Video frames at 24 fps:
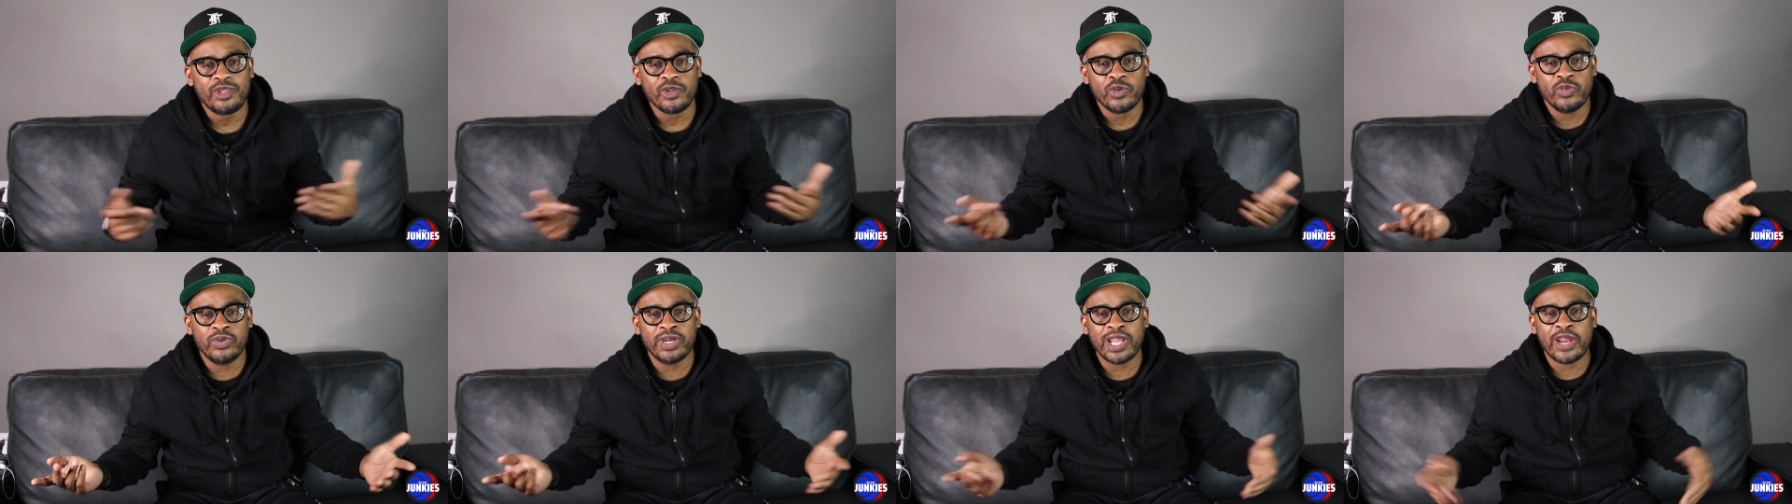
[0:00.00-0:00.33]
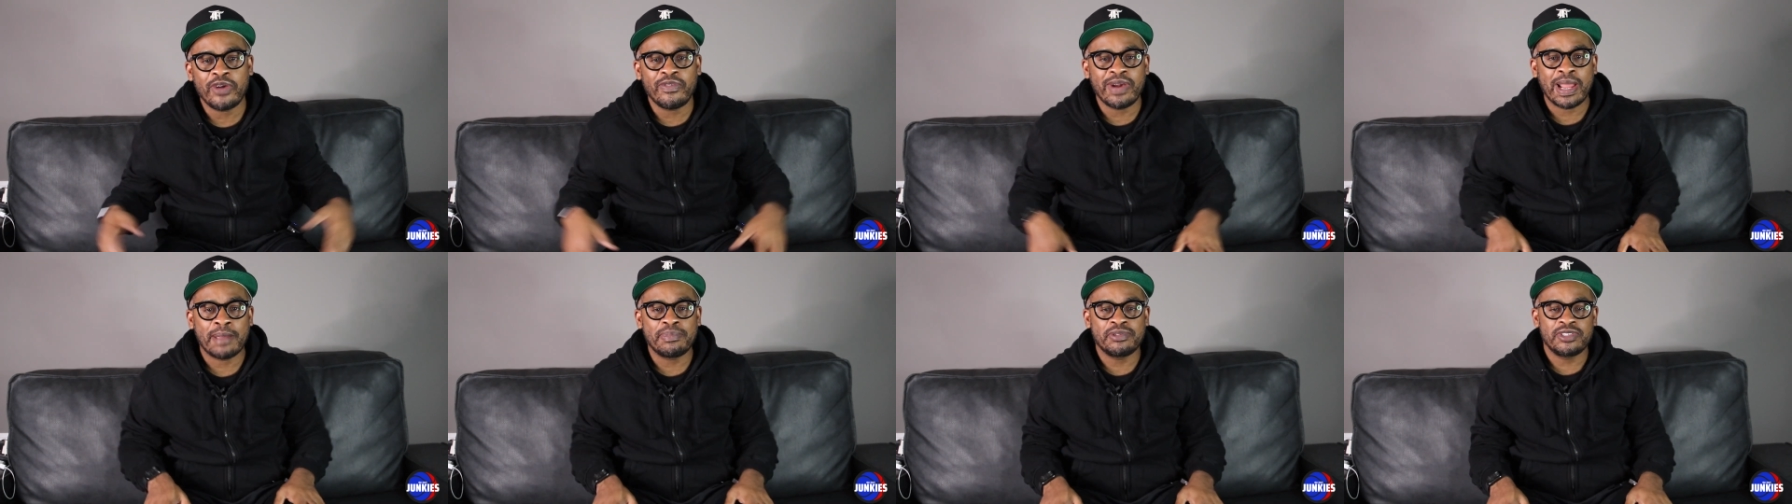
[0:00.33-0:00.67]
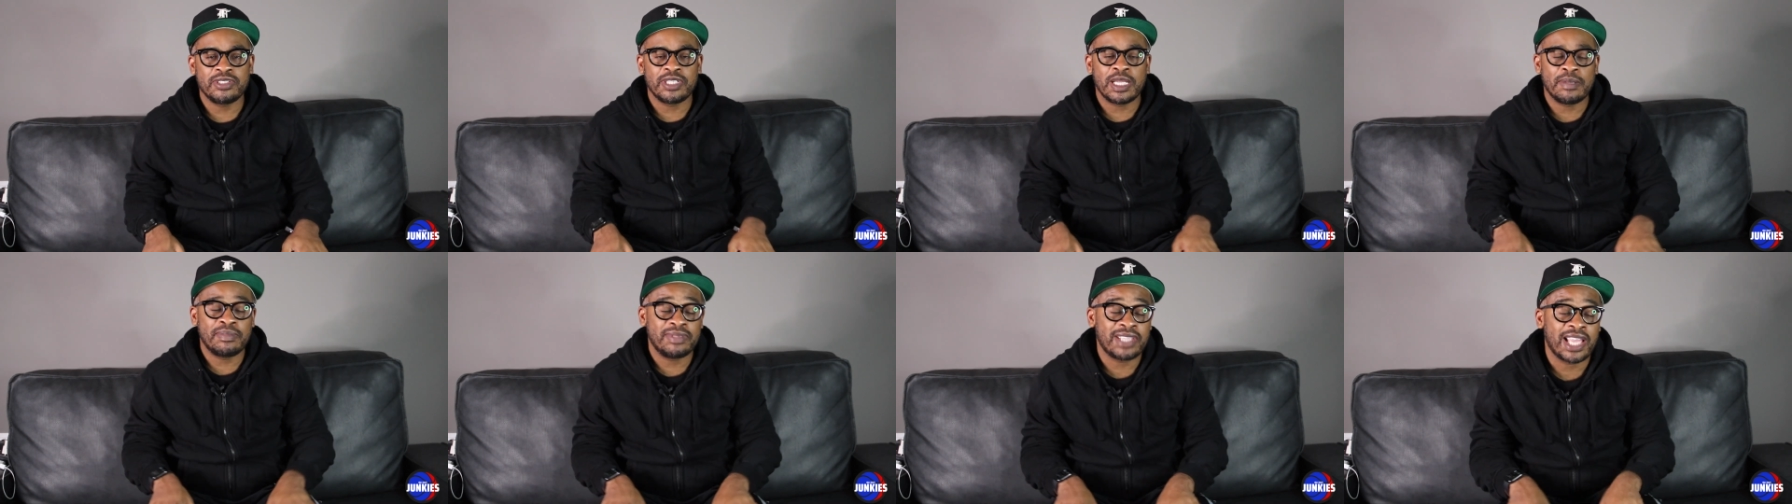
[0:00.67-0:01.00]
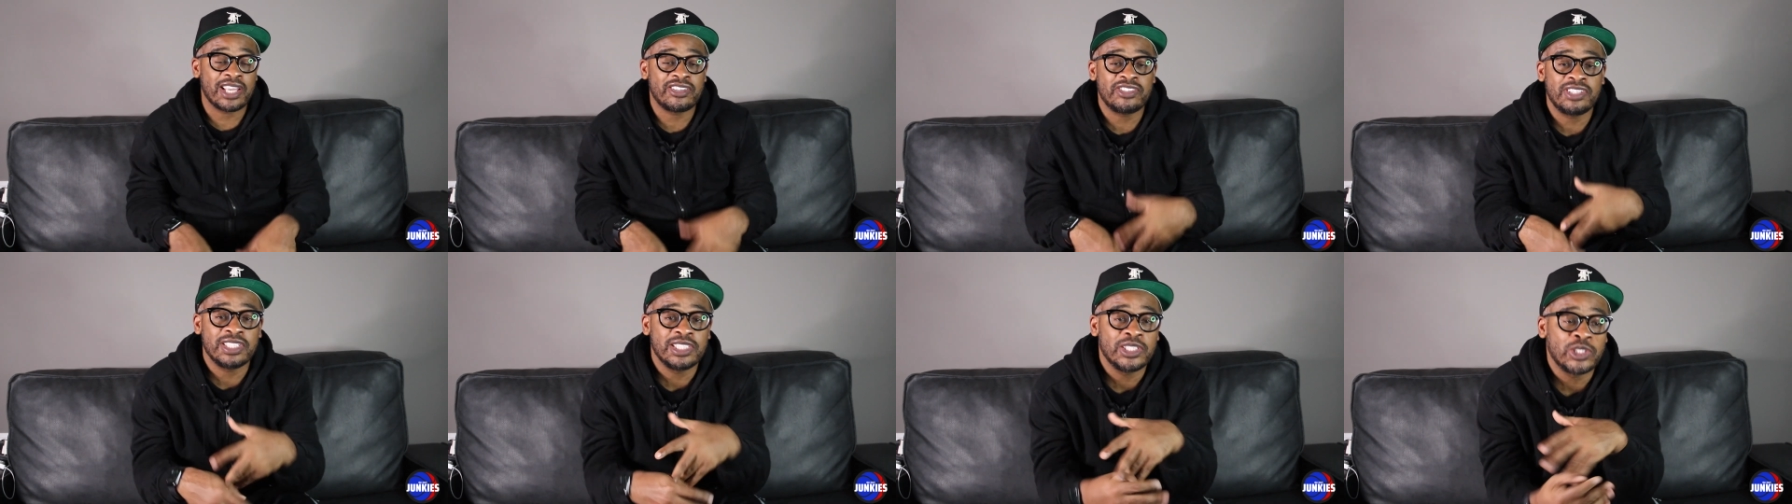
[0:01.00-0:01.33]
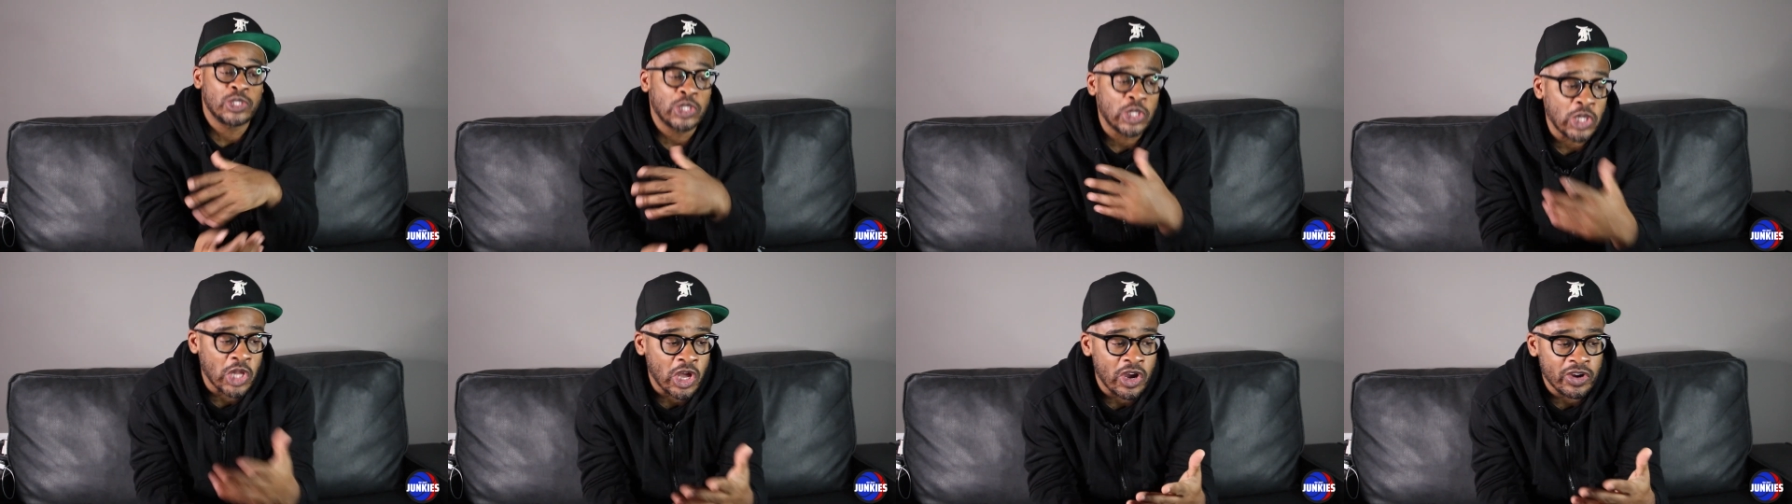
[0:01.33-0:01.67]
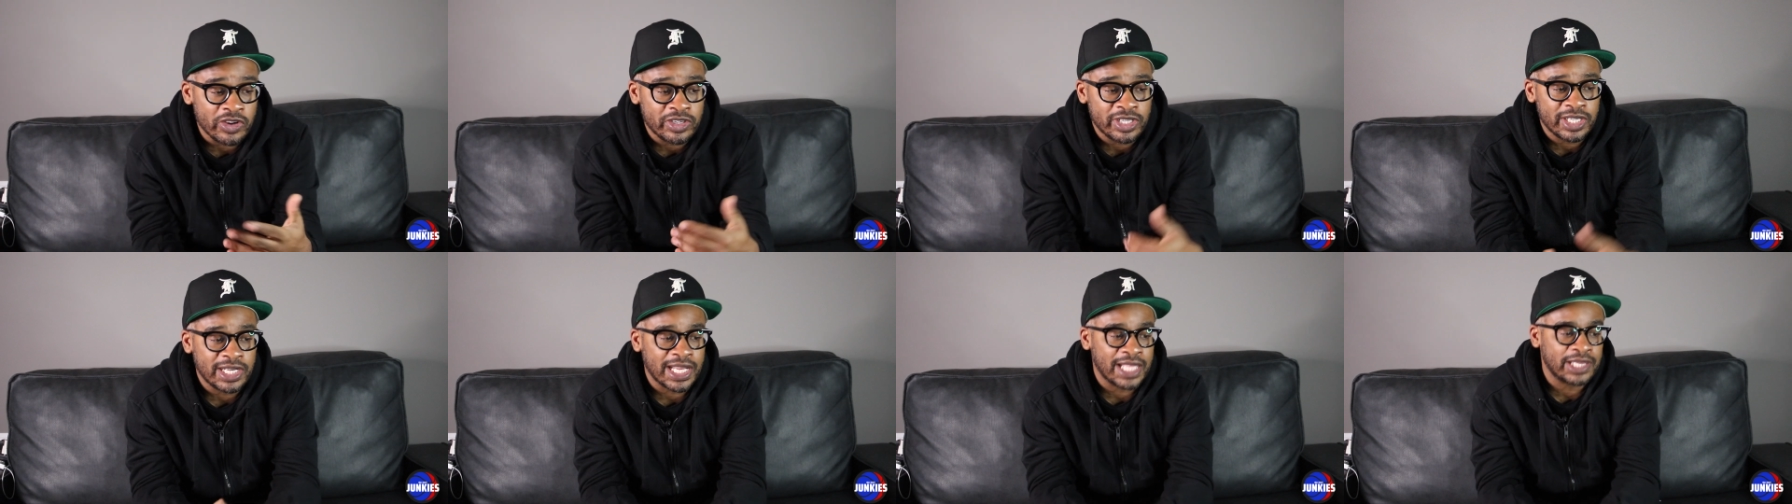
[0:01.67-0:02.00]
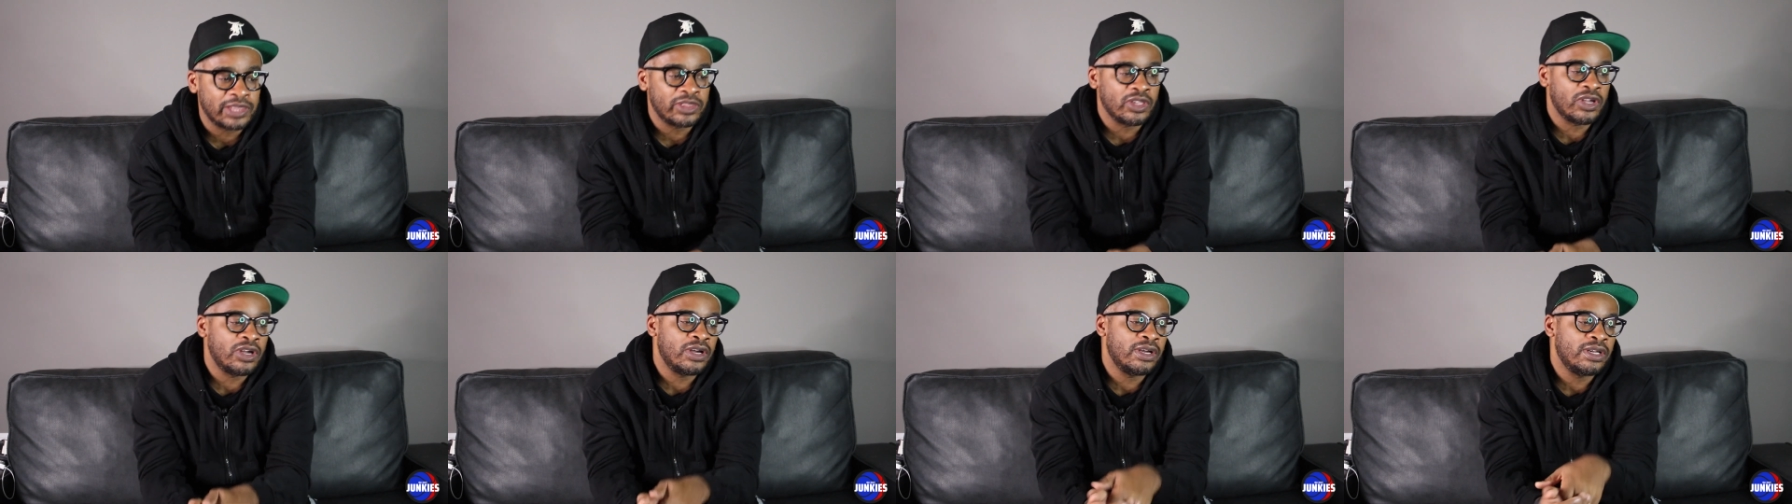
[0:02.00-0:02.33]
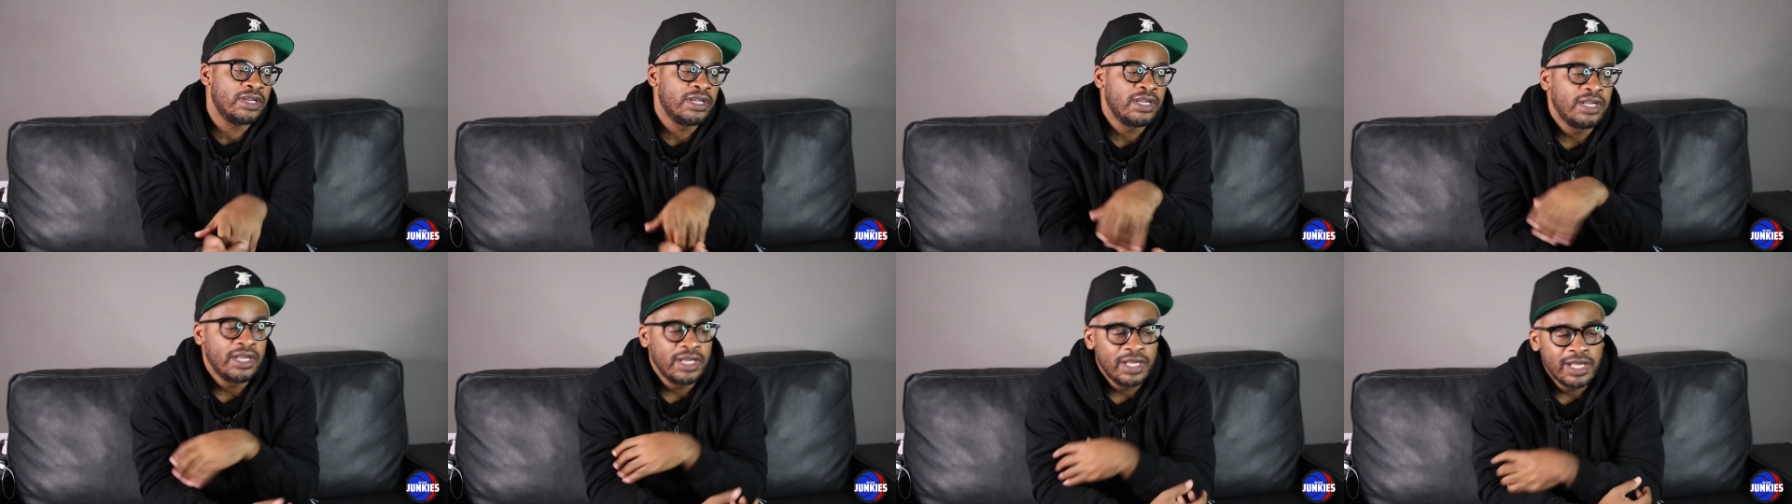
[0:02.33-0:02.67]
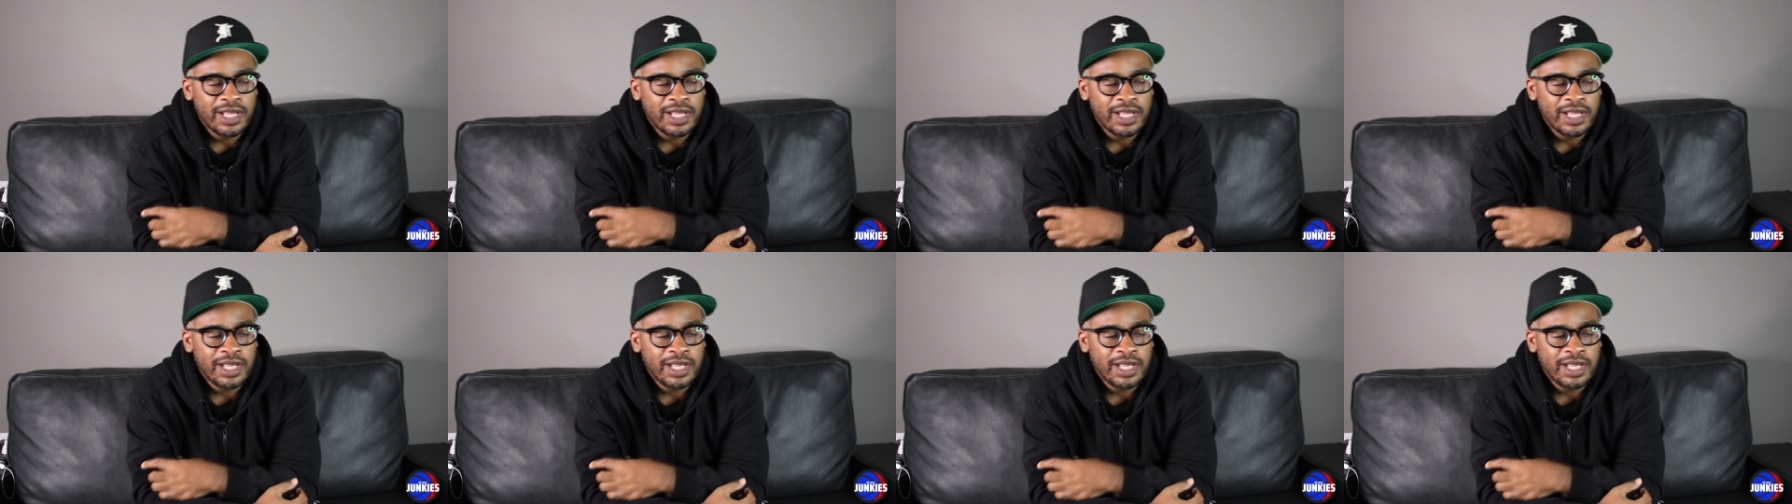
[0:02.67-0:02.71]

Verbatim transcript: Well, that wraps it up. It's actually a little longer than I thought.